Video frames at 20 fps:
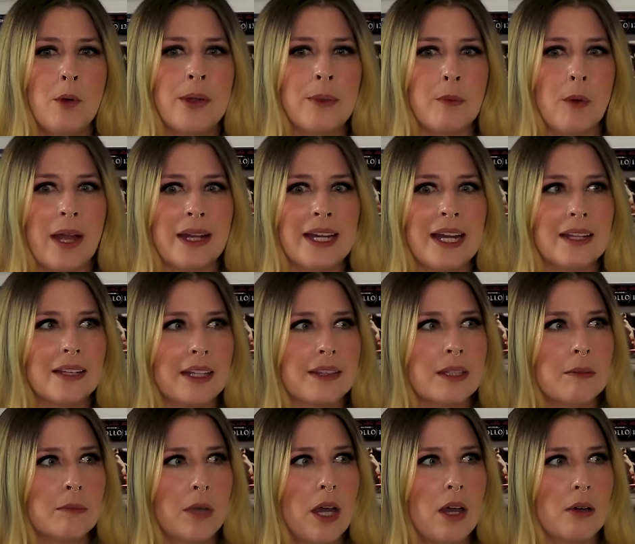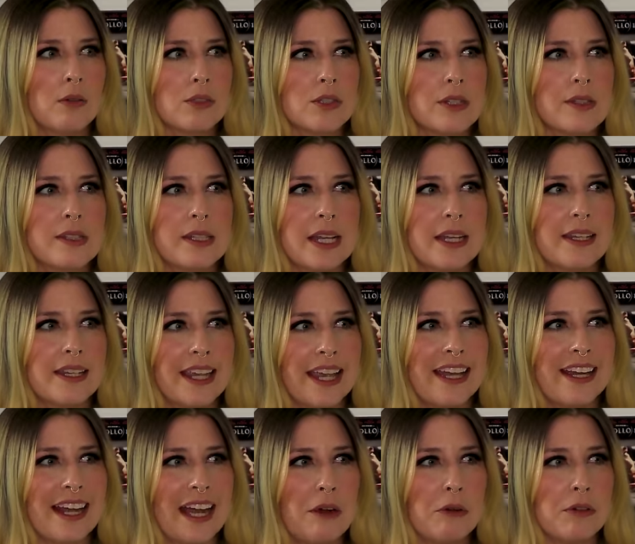point, why not let them go? Just say,
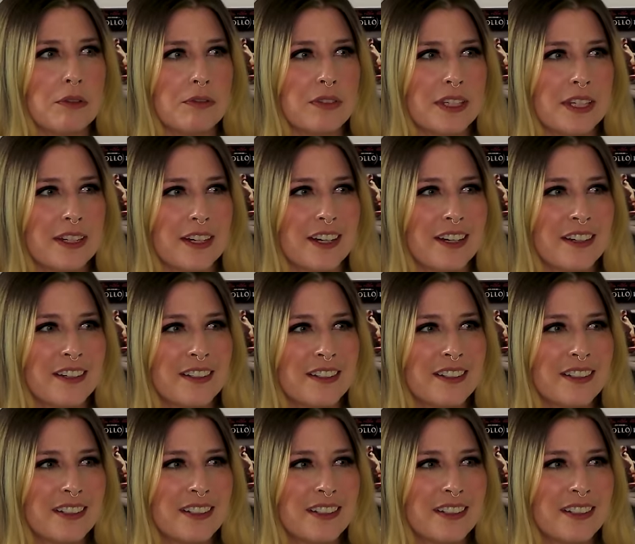get out of here.